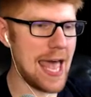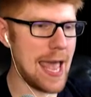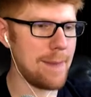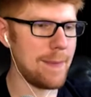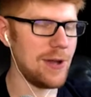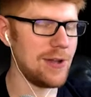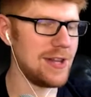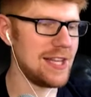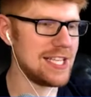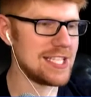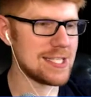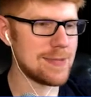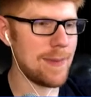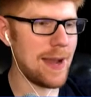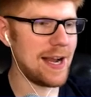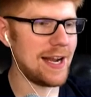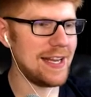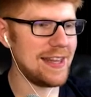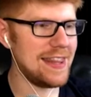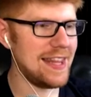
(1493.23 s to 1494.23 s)
I'm only
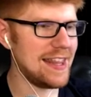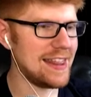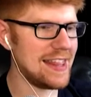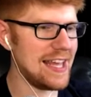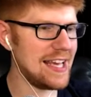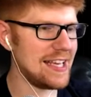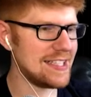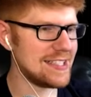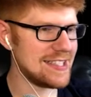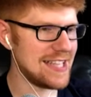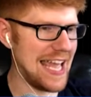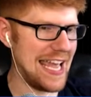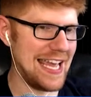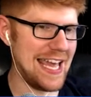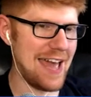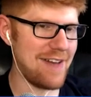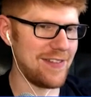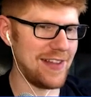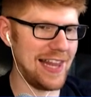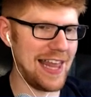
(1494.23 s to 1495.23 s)
smart in the things I
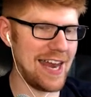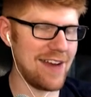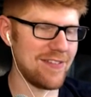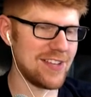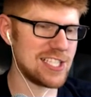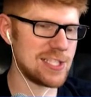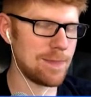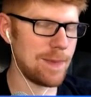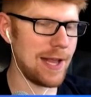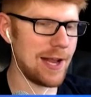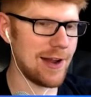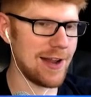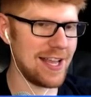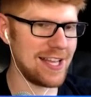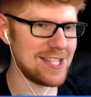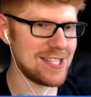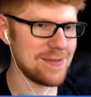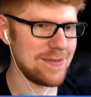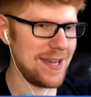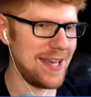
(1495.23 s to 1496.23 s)
have a lot of
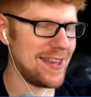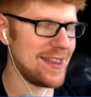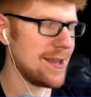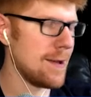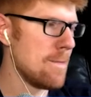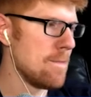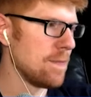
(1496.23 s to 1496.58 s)
experience with.